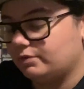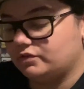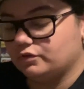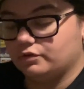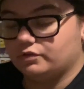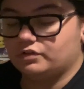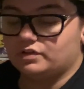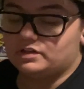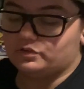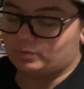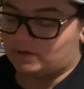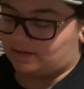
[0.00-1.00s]
do. So
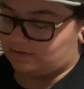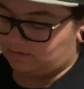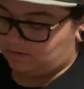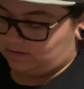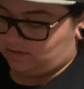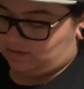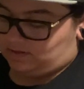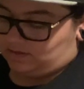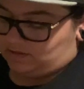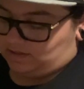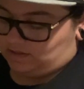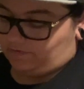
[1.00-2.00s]
this one,
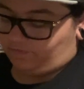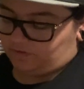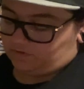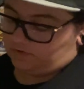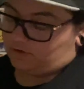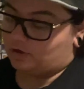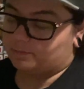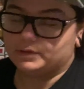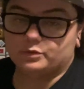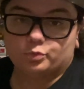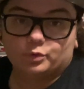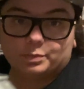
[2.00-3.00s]
if it is a
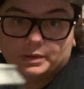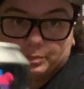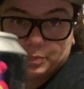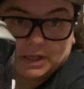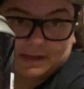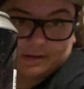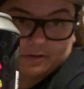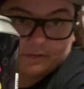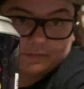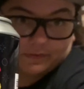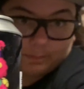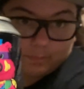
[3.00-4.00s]
common, will be pink
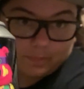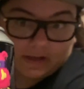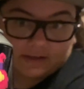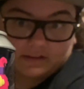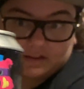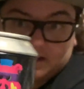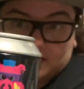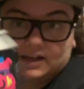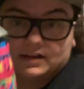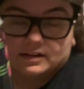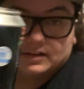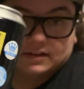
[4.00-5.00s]
on the back there,
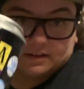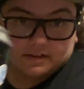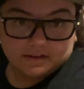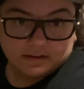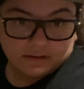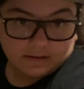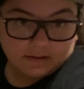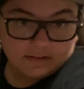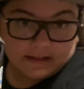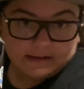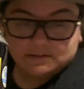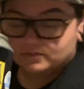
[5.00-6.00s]
and
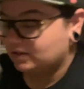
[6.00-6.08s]
that is